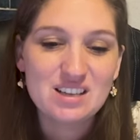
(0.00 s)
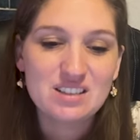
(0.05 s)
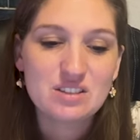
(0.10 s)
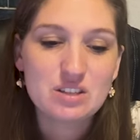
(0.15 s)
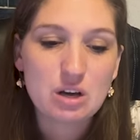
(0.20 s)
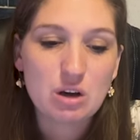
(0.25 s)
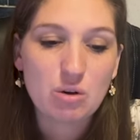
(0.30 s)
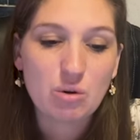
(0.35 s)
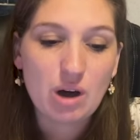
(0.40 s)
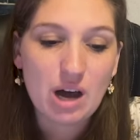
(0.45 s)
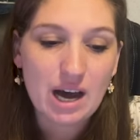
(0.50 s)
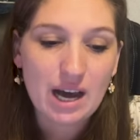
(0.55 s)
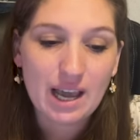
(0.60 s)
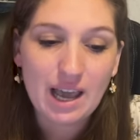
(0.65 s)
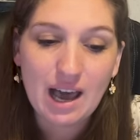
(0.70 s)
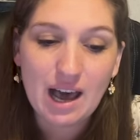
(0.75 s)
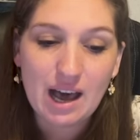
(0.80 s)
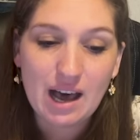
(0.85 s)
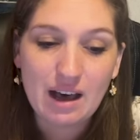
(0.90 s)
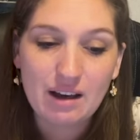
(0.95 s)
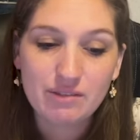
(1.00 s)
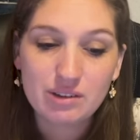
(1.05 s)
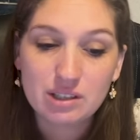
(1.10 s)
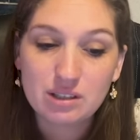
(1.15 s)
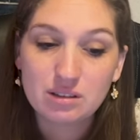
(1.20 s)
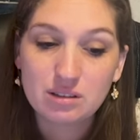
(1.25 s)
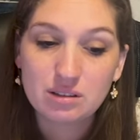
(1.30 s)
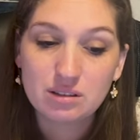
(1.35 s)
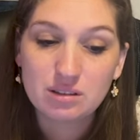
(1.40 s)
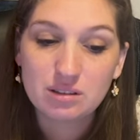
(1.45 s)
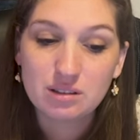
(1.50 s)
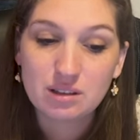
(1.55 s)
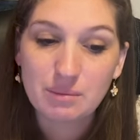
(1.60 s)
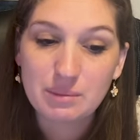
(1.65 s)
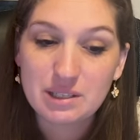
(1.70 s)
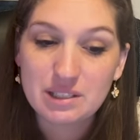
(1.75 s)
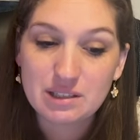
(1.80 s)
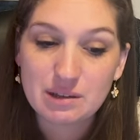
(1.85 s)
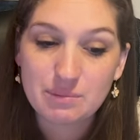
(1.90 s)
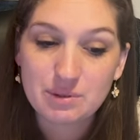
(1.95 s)
So I have how
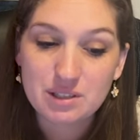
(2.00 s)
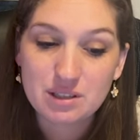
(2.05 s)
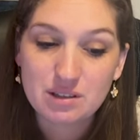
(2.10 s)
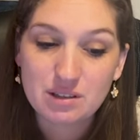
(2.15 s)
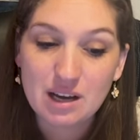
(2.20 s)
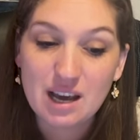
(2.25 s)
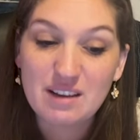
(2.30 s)
many steps?